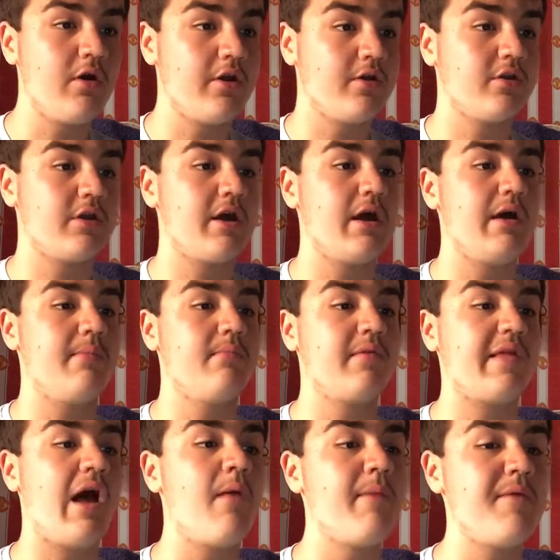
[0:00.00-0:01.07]
and
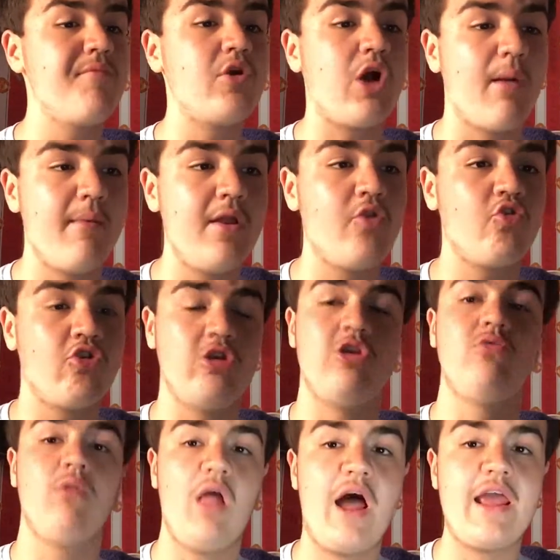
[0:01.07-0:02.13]
tell me in the comments who
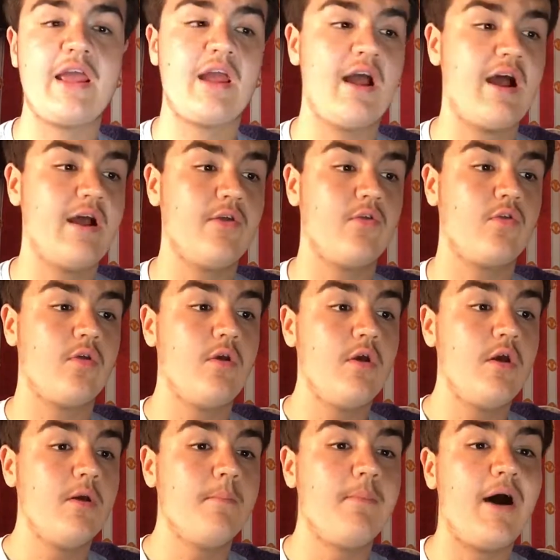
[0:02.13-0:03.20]
you like as
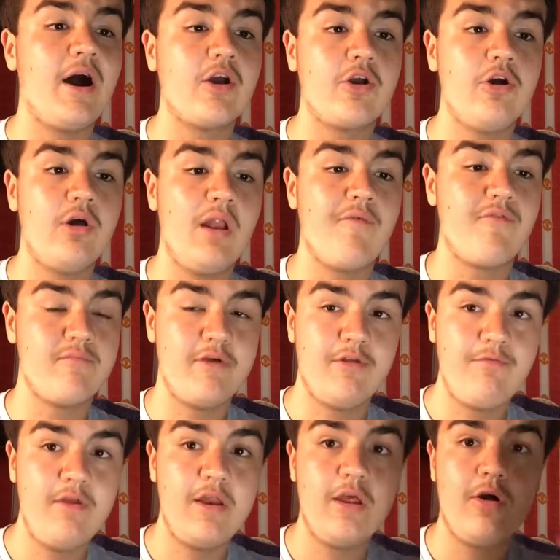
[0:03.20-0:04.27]
Batgirl from
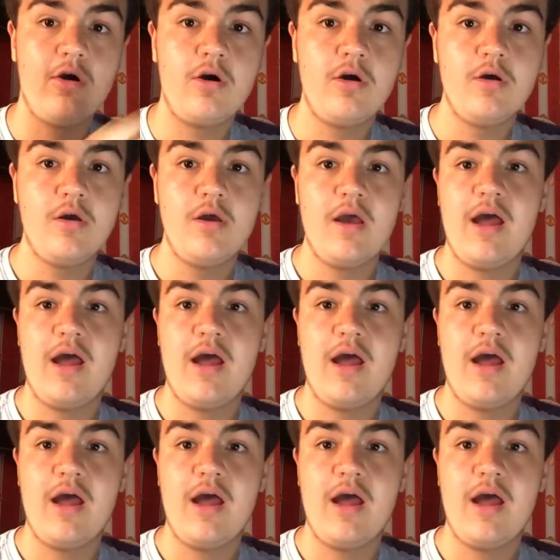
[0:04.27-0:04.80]
this video,